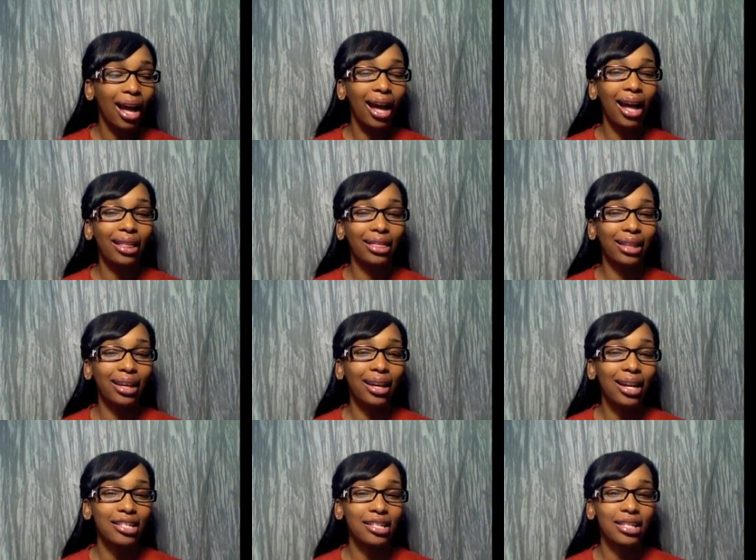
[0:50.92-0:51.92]
I think
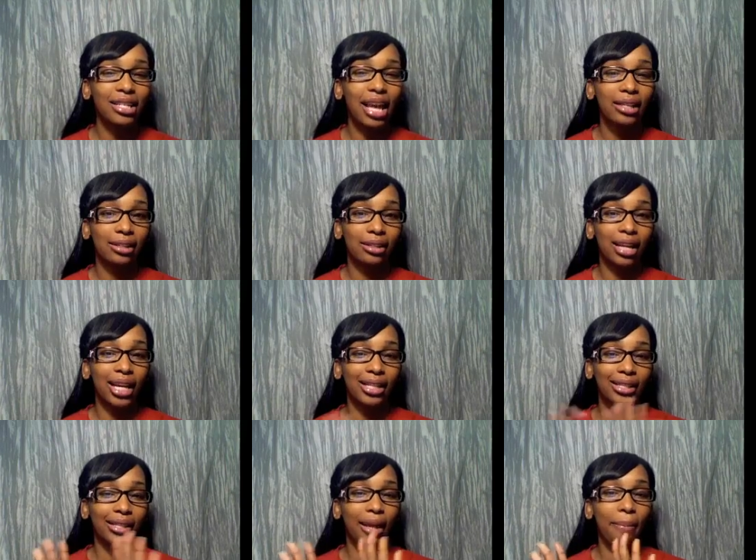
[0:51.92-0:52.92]
I just had to take a
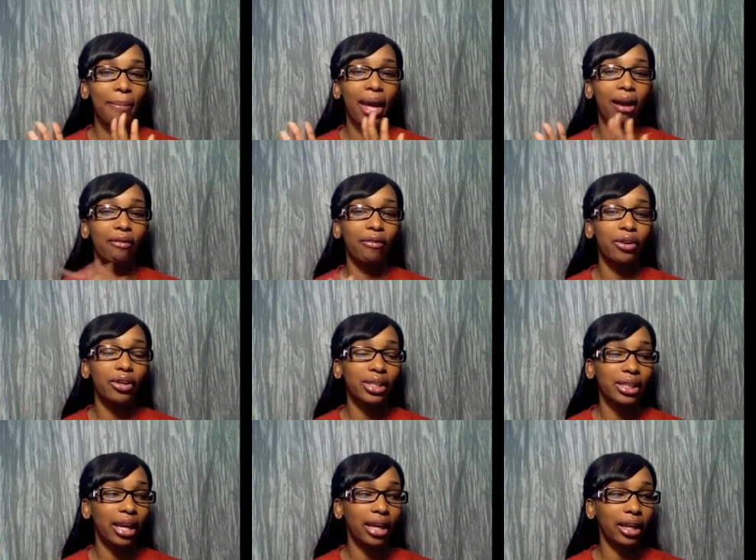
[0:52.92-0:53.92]
step back for a
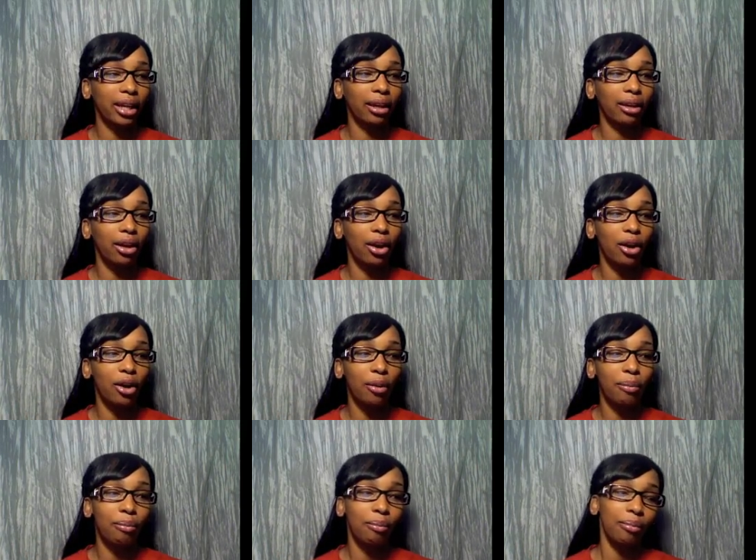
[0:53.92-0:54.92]
second.
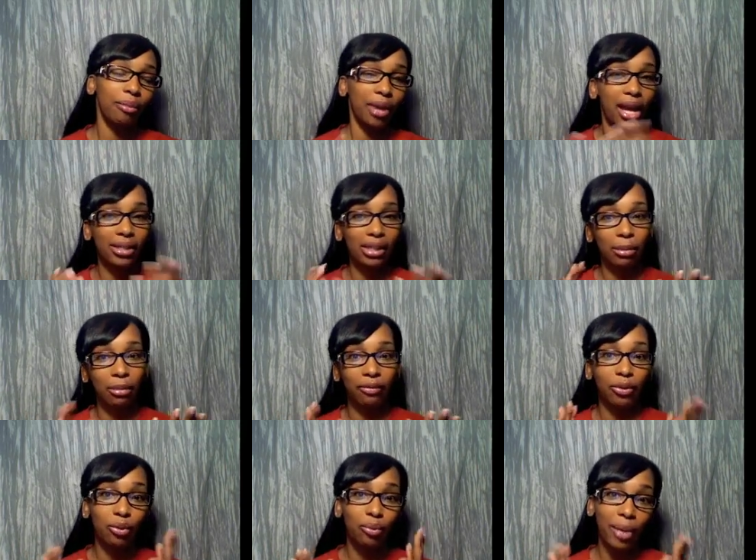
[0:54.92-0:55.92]
Um, as some of
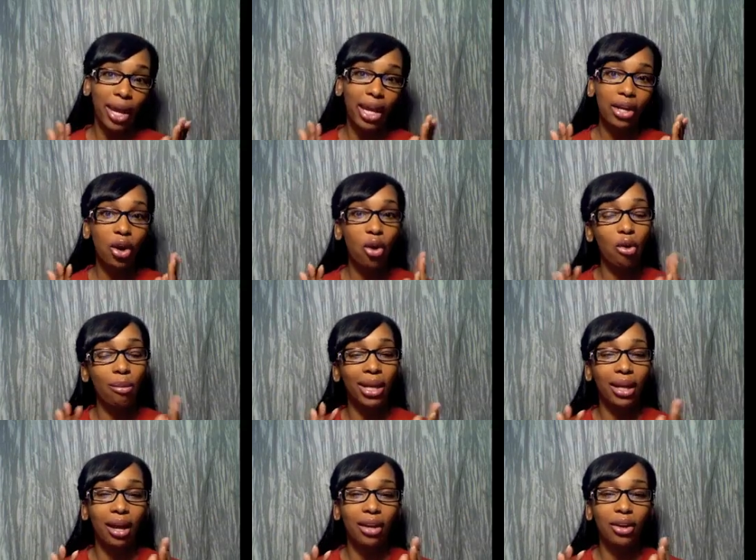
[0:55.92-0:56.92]
you may know or may
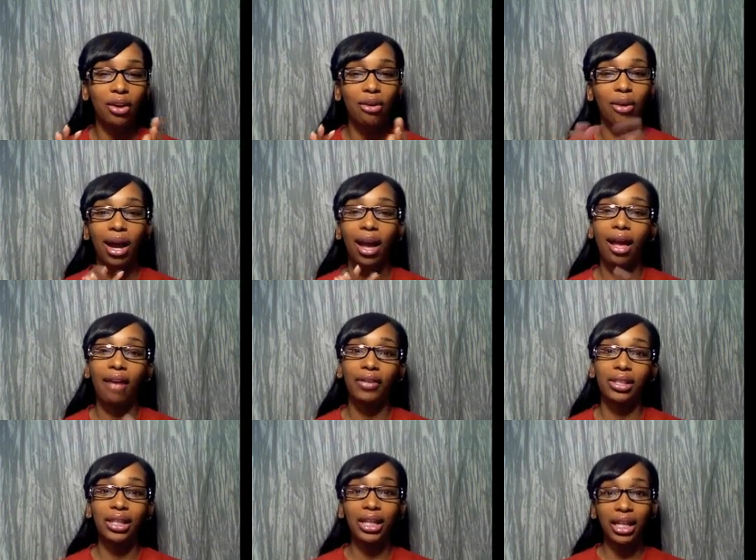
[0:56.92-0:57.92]
not know, I have a
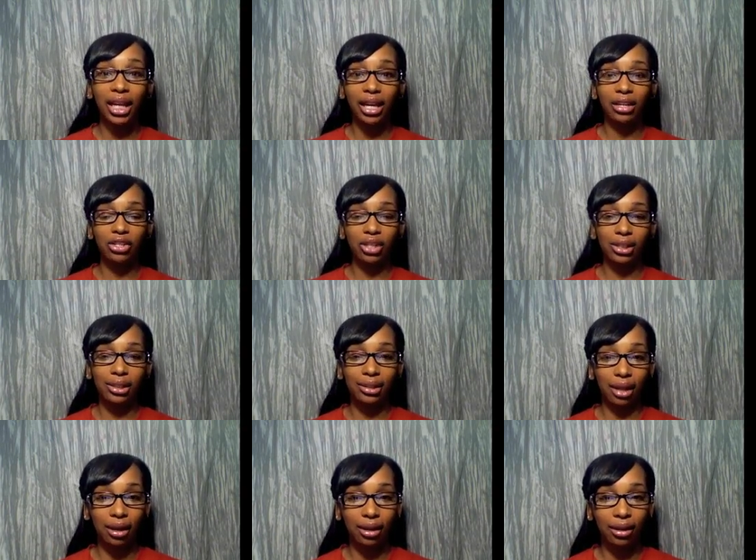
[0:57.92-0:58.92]
teenage
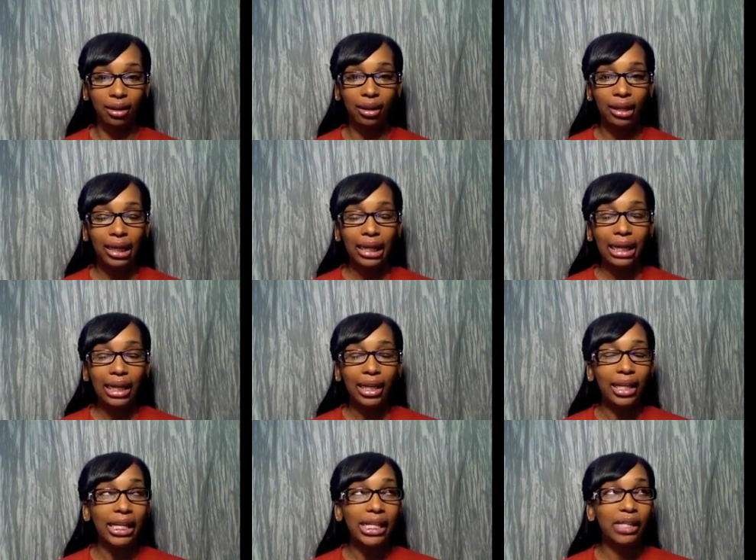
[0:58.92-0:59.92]
son
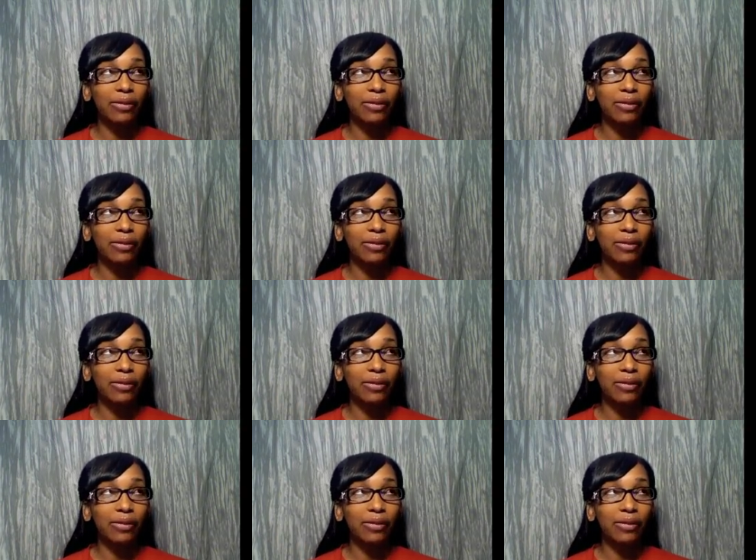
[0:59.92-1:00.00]
he is